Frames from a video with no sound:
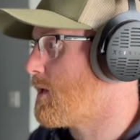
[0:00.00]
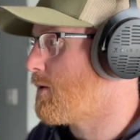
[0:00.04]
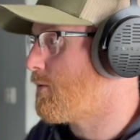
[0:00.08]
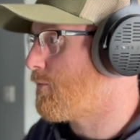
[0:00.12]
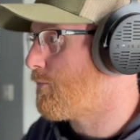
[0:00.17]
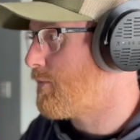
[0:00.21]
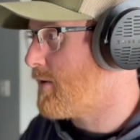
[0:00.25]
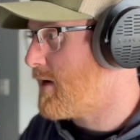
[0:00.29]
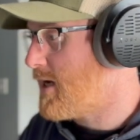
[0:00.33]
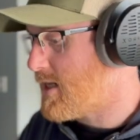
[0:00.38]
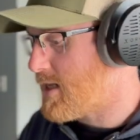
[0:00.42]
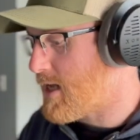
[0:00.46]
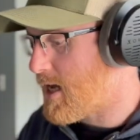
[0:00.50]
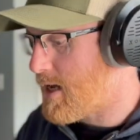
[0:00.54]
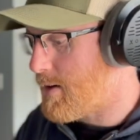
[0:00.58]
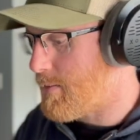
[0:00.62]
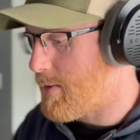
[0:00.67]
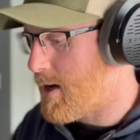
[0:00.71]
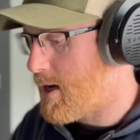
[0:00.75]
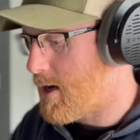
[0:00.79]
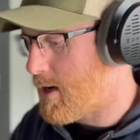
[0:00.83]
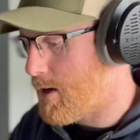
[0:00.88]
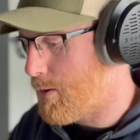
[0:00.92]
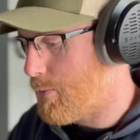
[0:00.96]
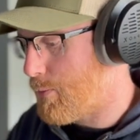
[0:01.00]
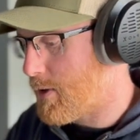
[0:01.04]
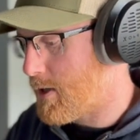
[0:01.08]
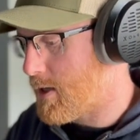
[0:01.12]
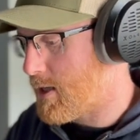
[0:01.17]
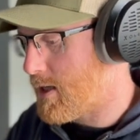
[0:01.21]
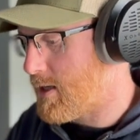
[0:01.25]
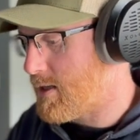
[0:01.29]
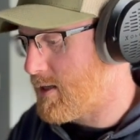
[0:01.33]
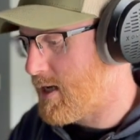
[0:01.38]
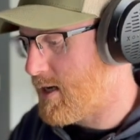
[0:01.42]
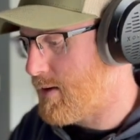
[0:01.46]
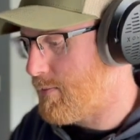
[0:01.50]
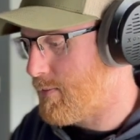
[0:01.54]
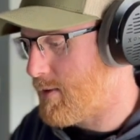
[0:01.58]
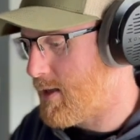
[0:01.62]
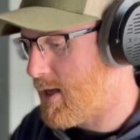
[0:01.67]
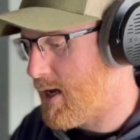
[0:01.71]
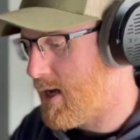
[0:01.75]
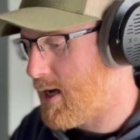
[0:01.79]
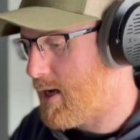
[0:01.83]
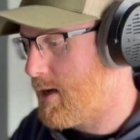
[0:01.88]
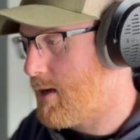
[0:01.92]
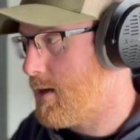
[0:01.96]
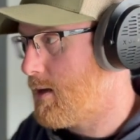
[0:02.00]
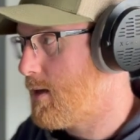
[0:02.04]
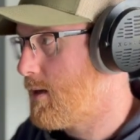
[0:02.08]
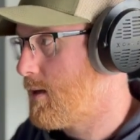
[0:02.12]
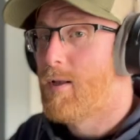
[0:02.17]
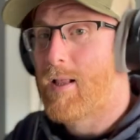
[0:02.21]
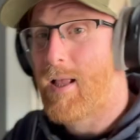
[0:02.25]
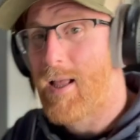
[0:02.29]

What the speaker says: to rename it, and we're going to name that.